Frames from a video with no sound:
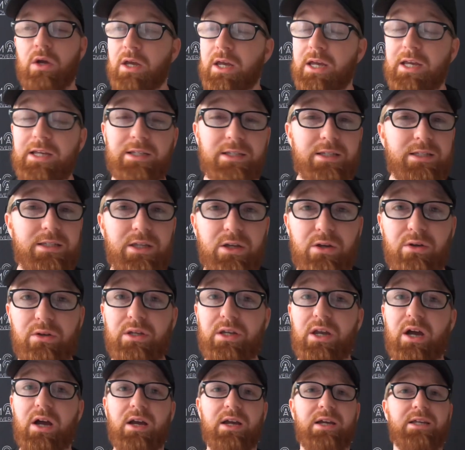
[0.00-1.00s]
He's still
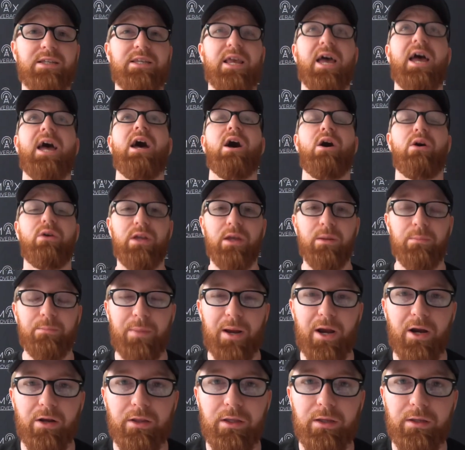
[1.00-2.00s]
young as hell. You can
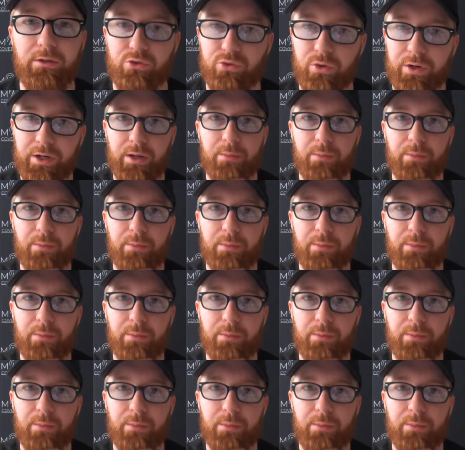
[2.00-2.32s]
barely drink